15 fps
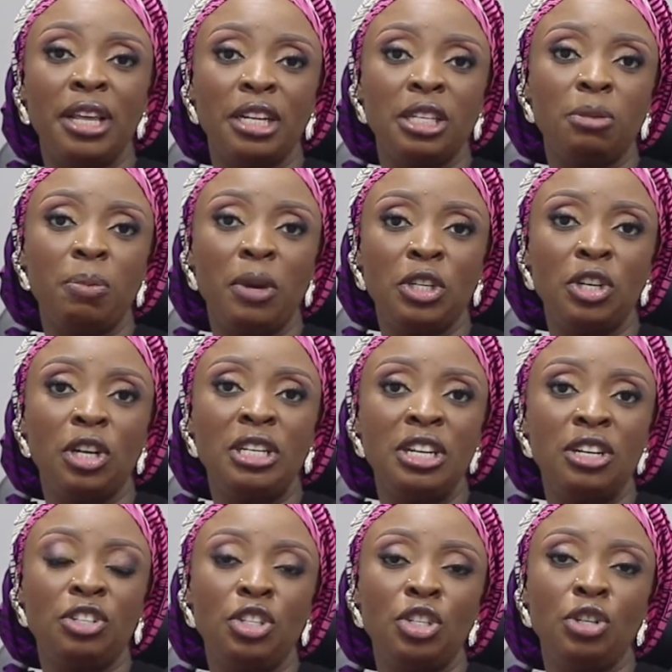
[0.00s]
that special
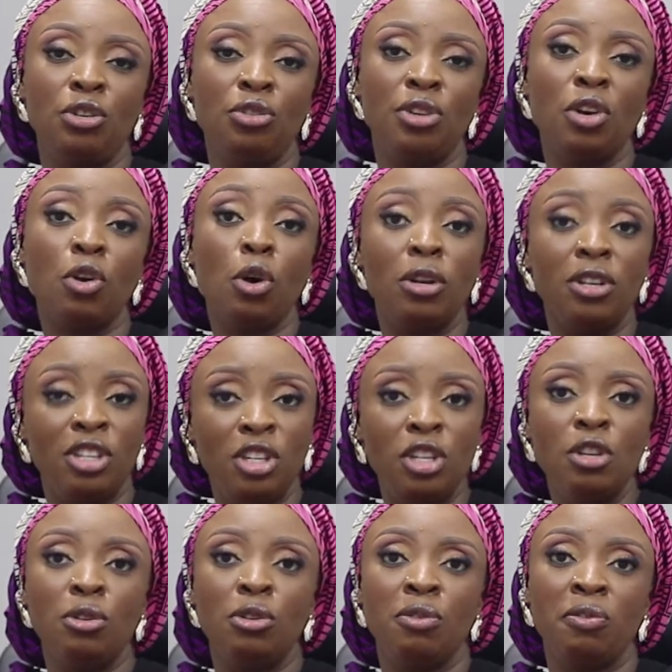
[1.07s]
needs children
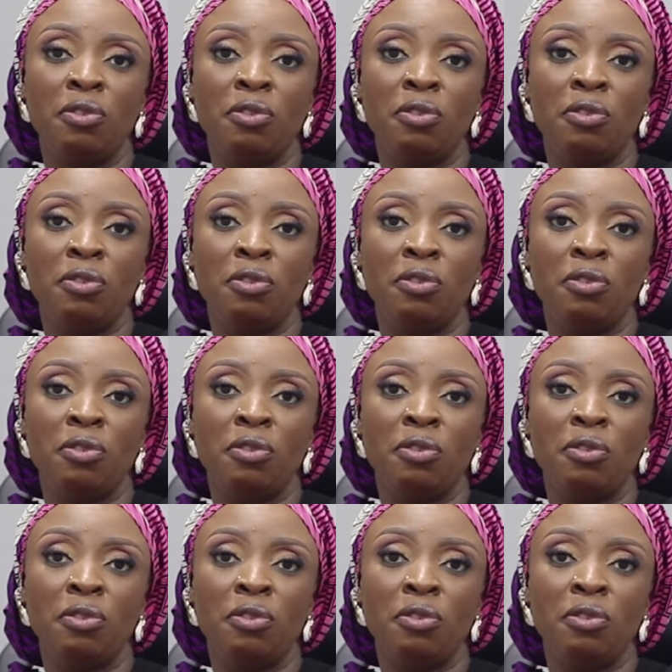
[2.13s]
continue to